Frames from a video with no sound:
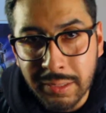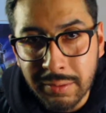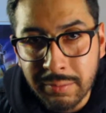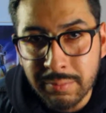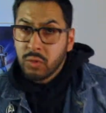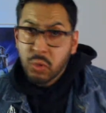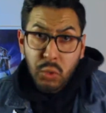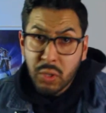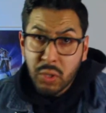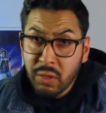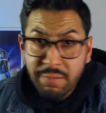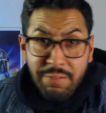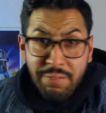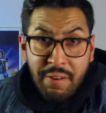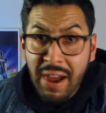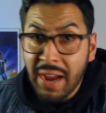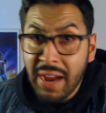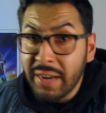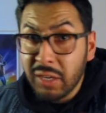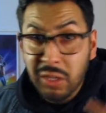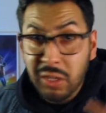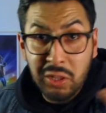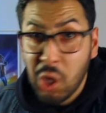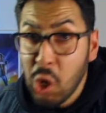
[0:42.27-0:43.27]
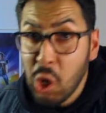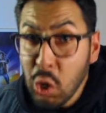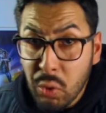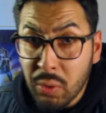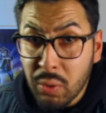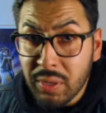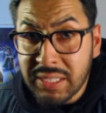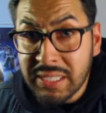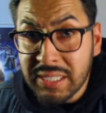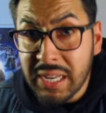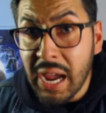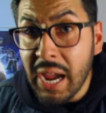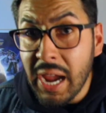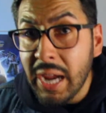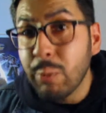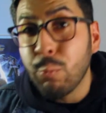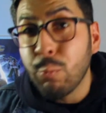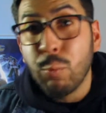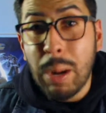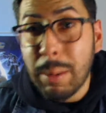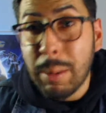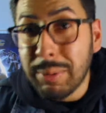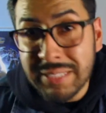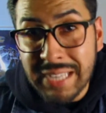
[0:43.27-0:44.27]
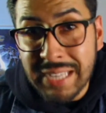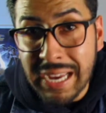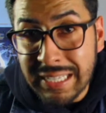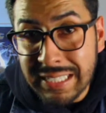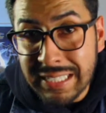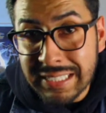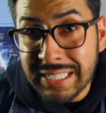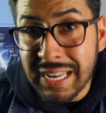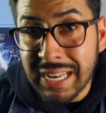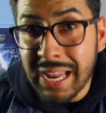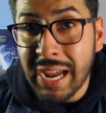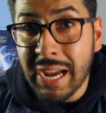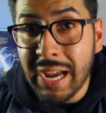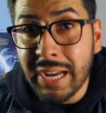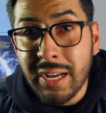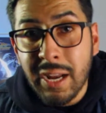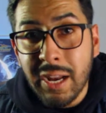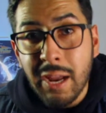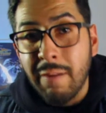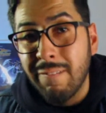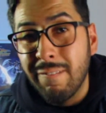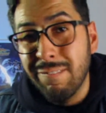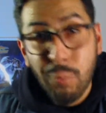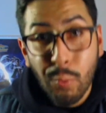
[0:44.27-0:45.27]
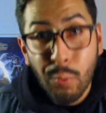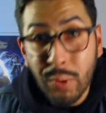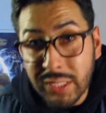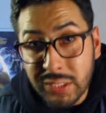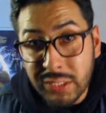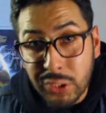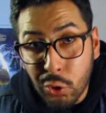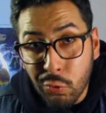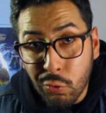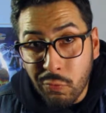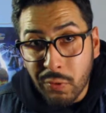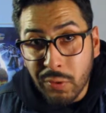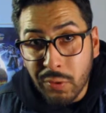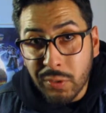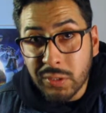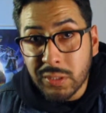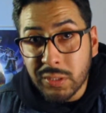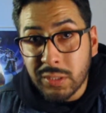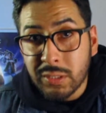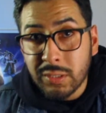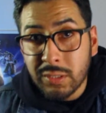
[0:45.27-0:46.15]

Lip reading: You can find logo design, website design, voiceovers,